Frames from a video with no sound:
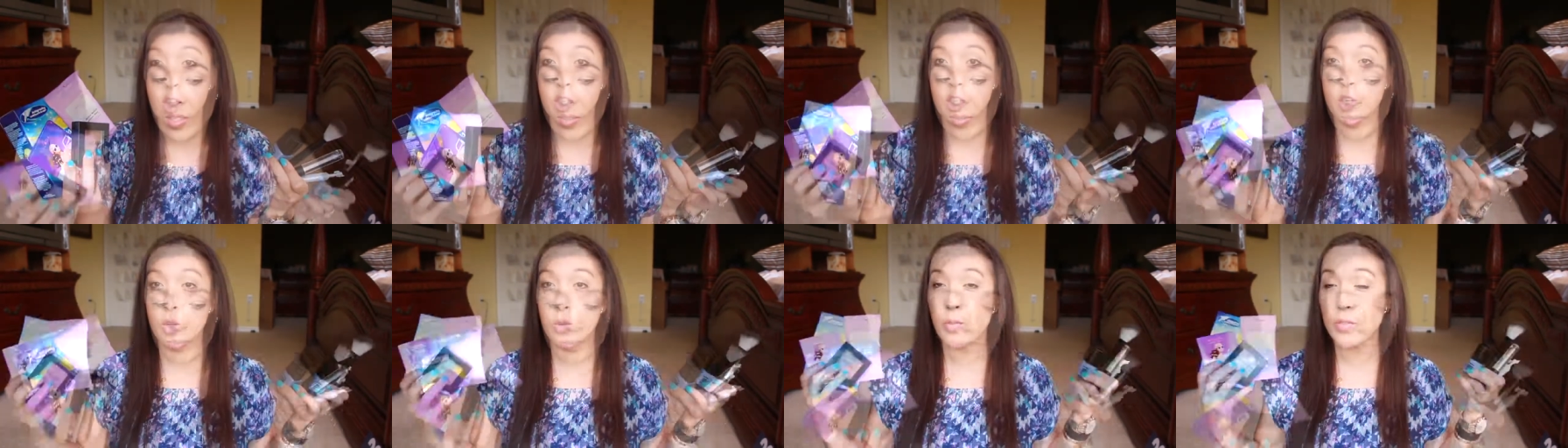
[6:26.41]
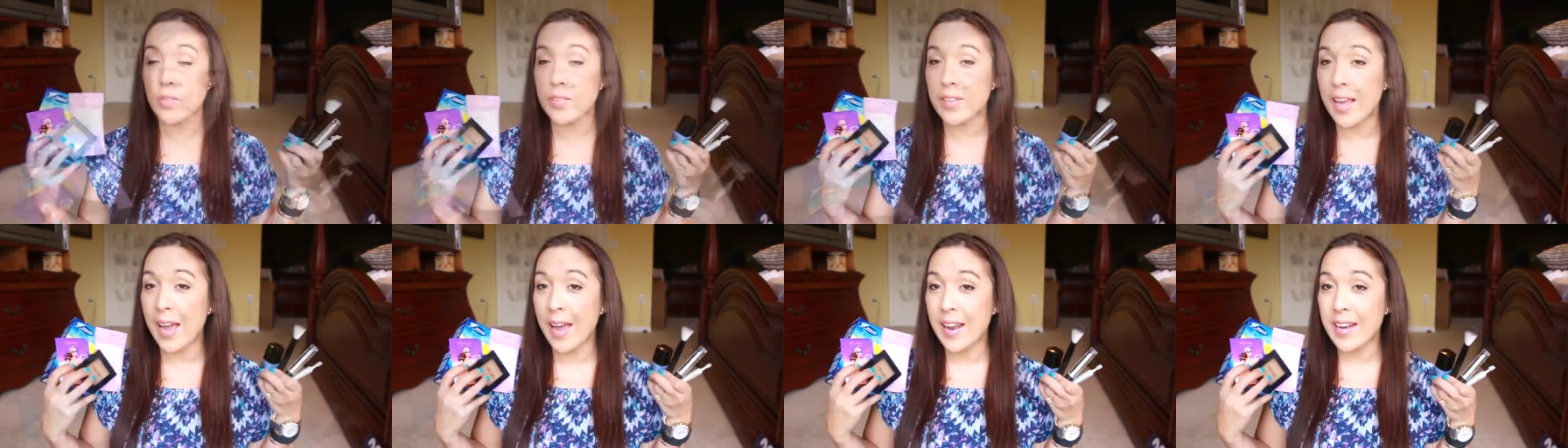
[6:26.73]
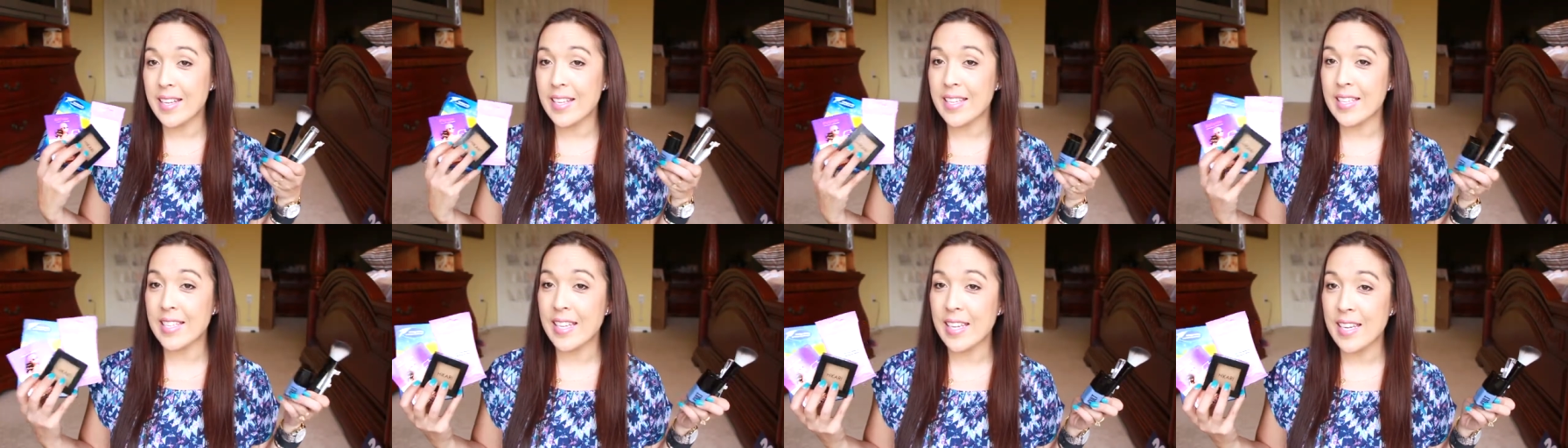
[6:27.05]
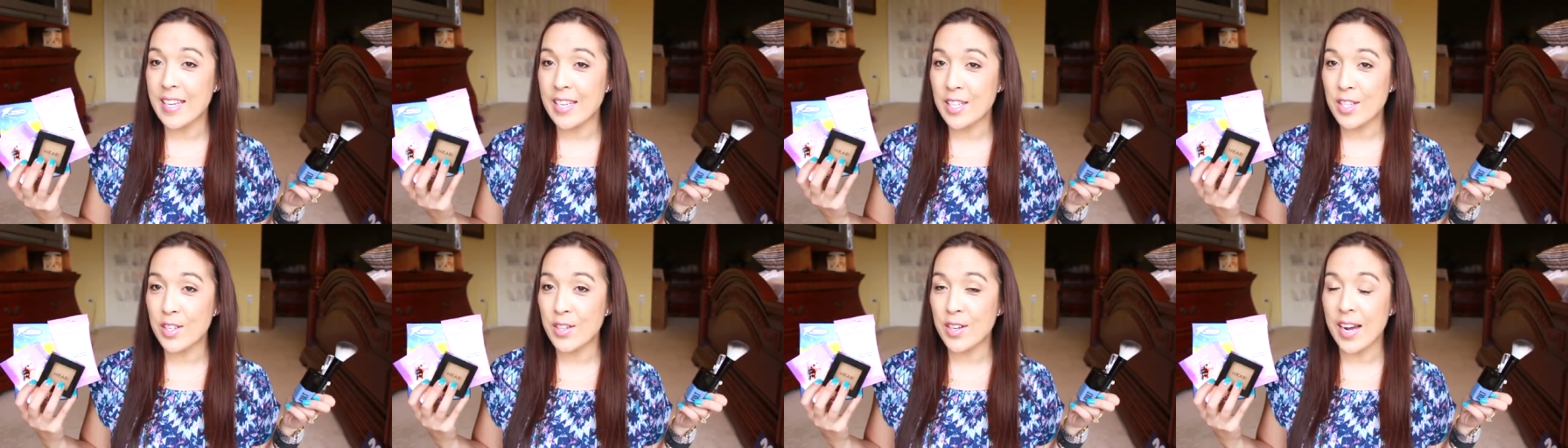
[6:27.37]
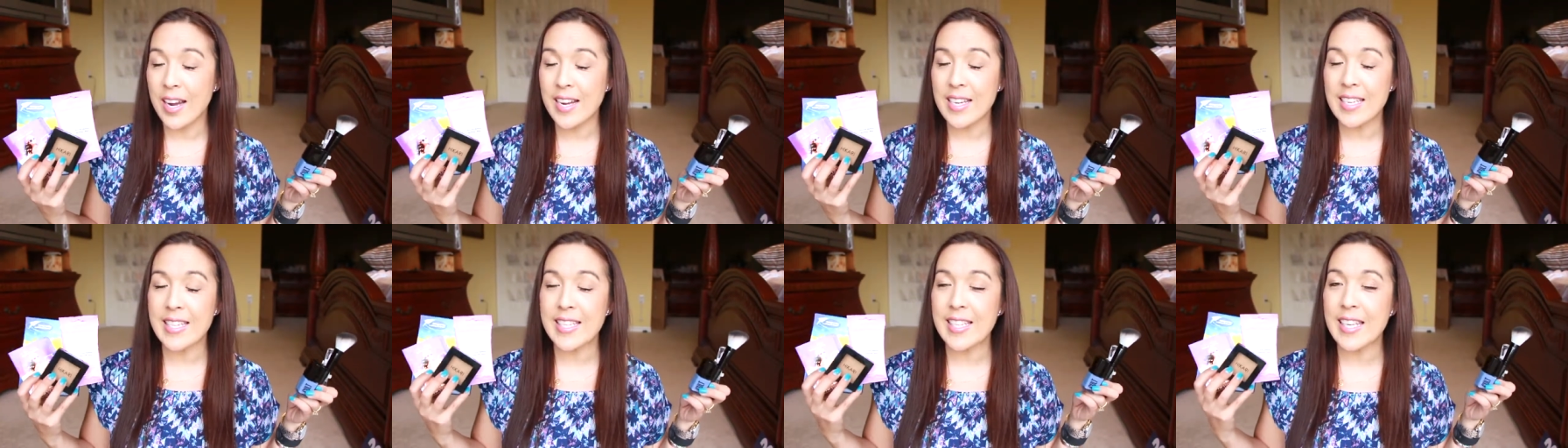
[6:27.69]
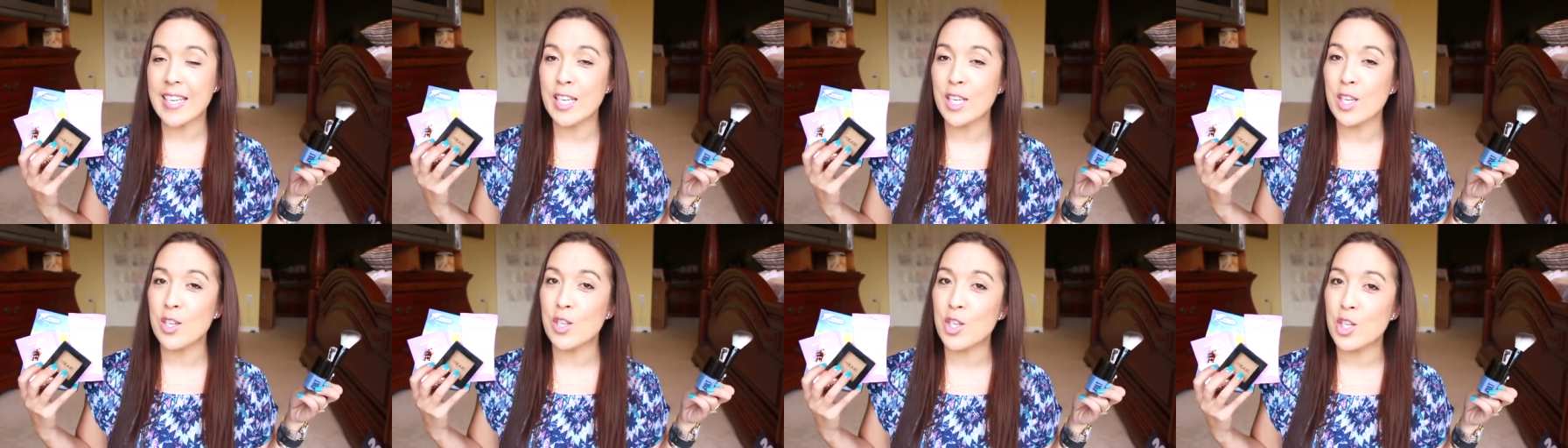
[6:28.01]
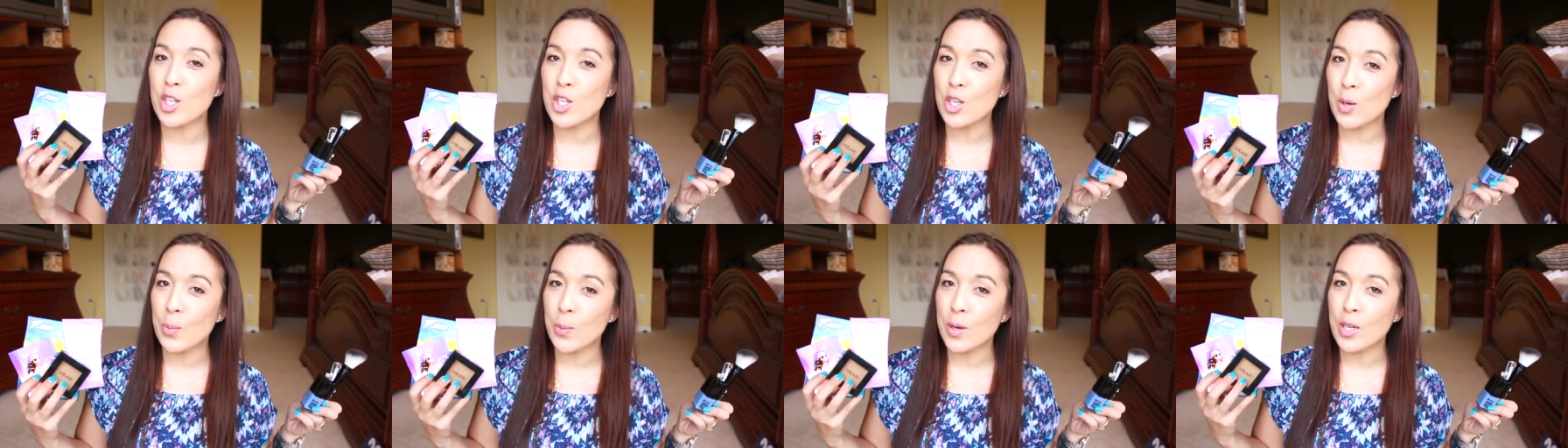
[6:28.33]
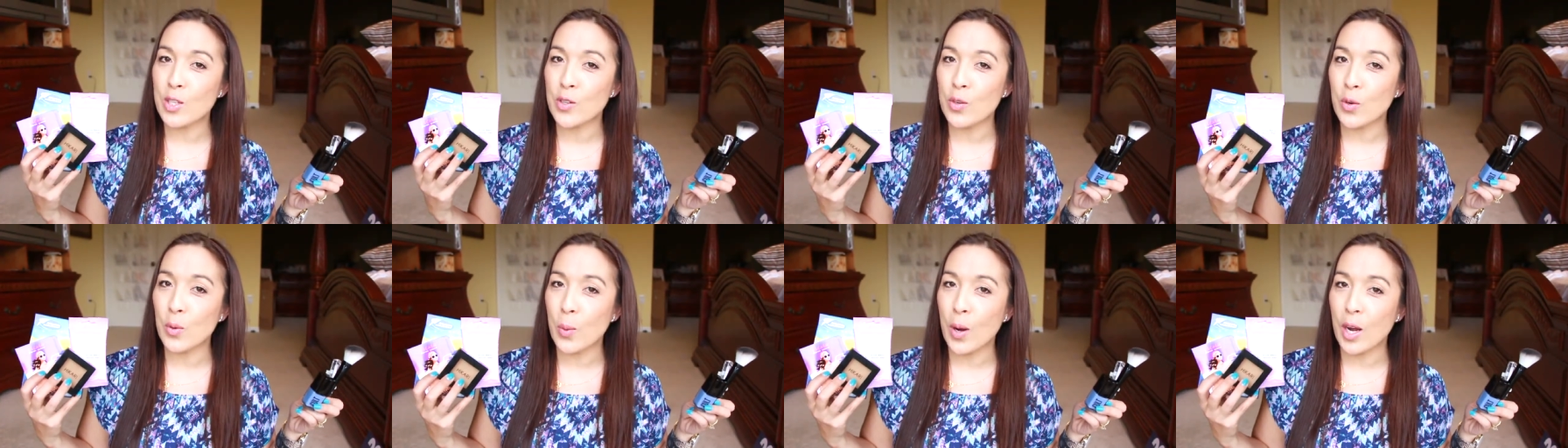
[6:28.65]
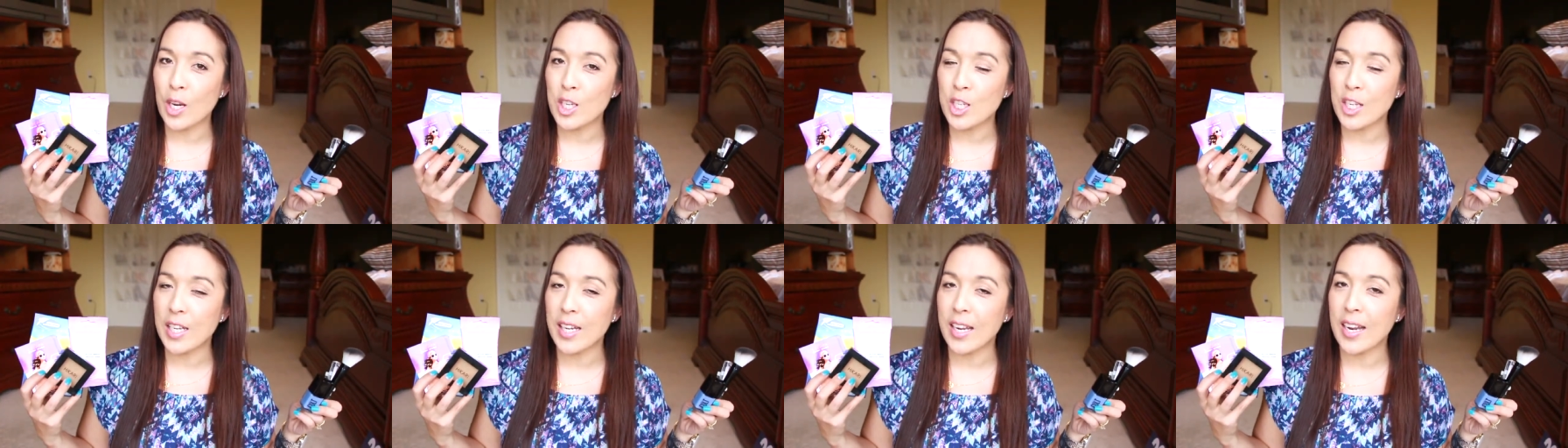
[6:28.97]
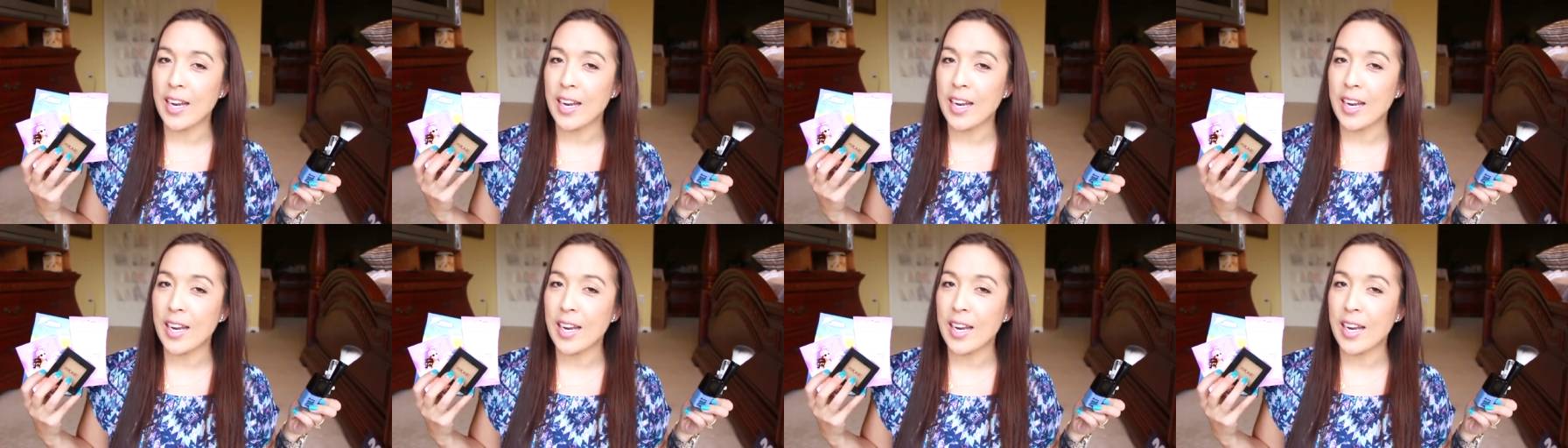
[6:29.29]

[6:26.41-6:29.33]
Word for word: So that is it, you guys. Thank you so much for watching,